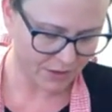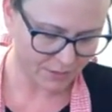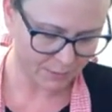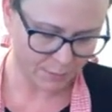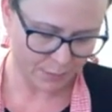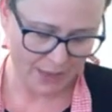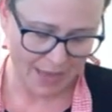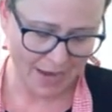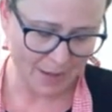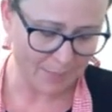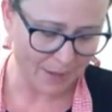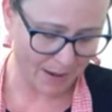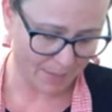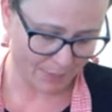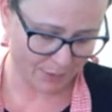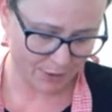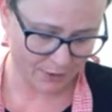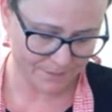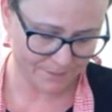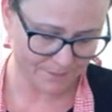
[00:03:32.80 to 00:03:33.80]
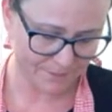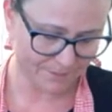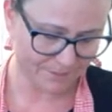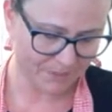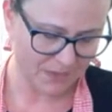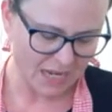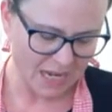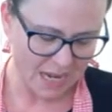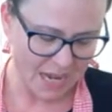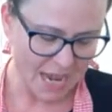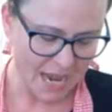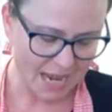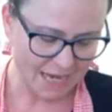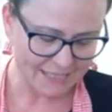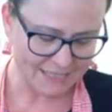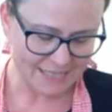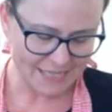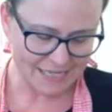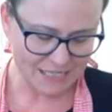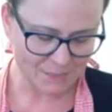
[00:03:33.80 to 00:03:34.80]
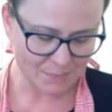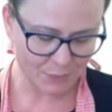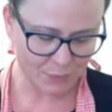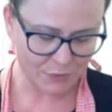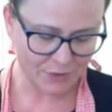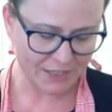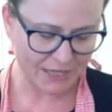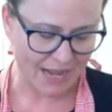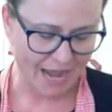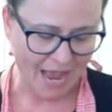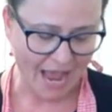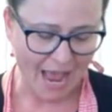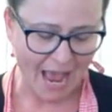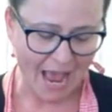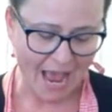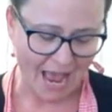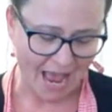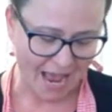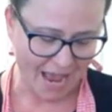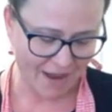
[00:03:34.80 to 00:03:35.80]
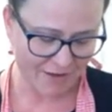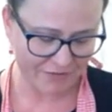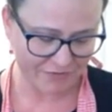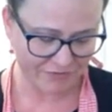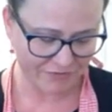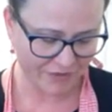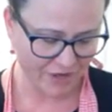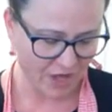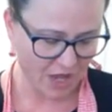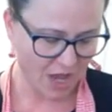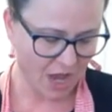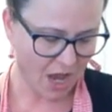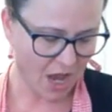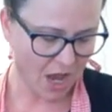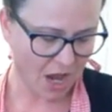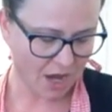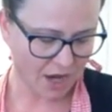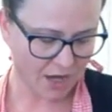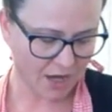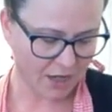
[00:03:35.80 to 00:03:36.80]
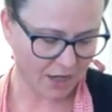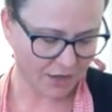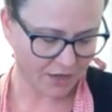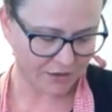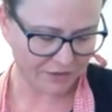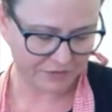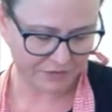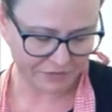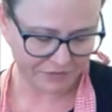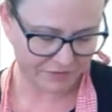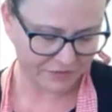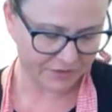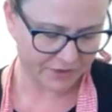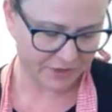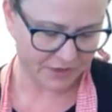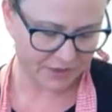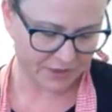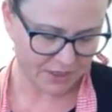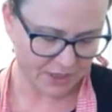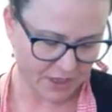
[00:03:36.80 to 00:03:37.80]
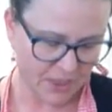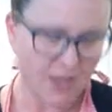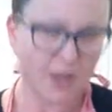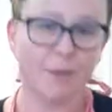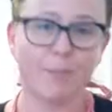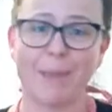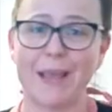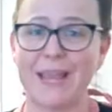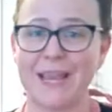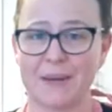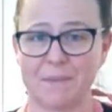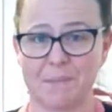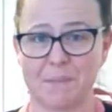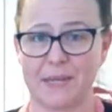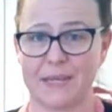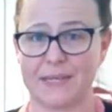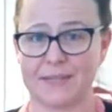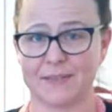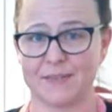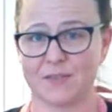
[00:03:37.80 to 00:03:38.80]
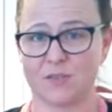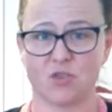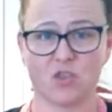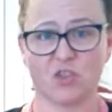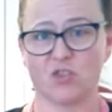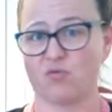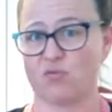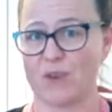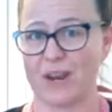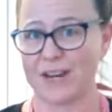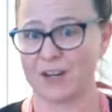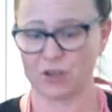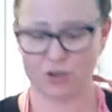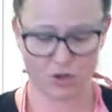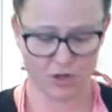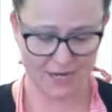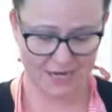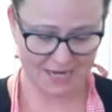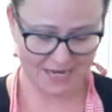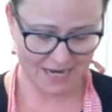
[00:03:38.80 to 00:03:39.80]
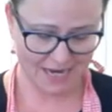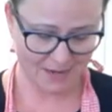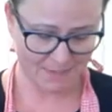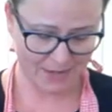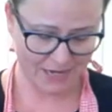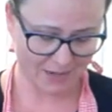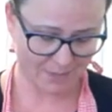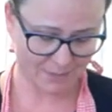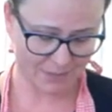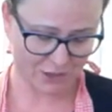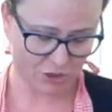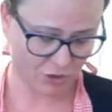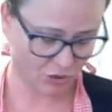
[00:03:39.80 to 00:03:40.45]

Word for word: black pepper, a teaspoon and a half of bacon bits, just regular, any kind of bacon bits